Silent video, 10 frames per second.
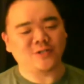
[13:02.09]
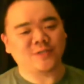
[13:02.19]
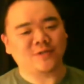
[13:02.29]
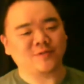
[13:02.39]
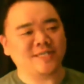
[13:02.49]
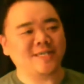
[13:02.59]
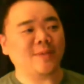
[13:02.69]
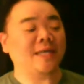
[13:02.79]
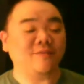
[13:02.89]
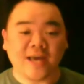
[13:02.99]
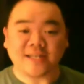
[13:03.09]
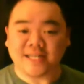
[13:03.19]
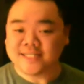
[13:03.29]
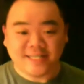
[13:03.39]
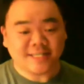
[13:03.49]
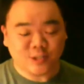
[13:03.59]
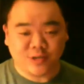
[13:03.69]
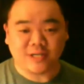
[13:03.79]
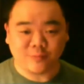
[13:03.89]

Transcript: to another team, and in fact they did trade a